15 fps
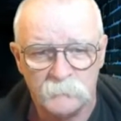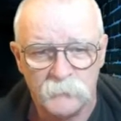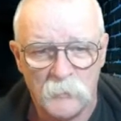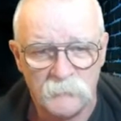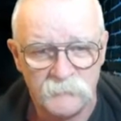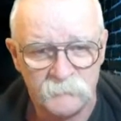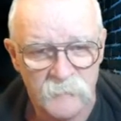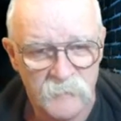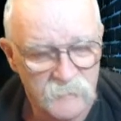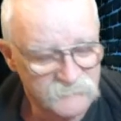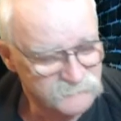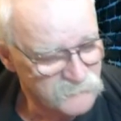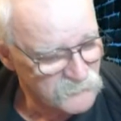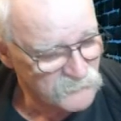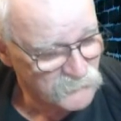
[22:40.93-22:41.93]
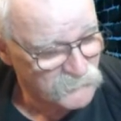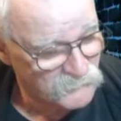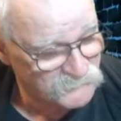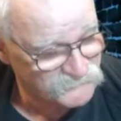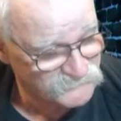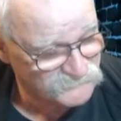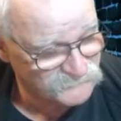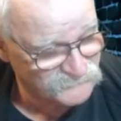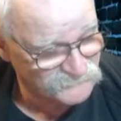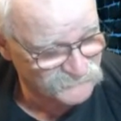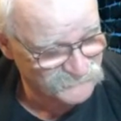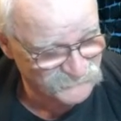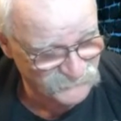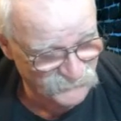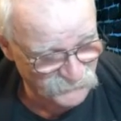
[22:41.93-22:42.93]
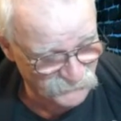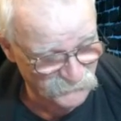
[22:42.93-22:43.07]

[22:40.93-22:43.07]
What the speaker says: Paulie Bags Medical Center.